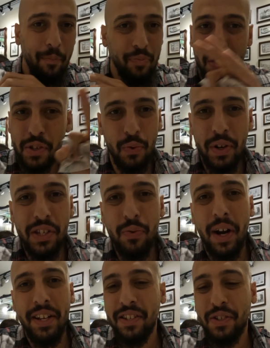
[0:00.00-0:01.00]
There's a reason
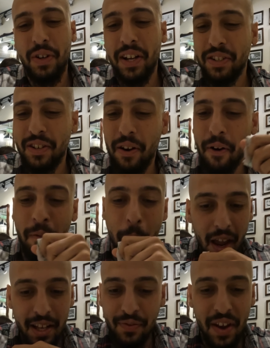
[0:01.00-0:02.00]
why it's internationally known.
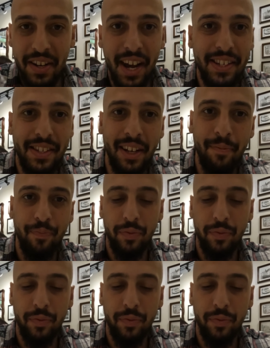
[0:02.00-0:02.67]
It's fantastic.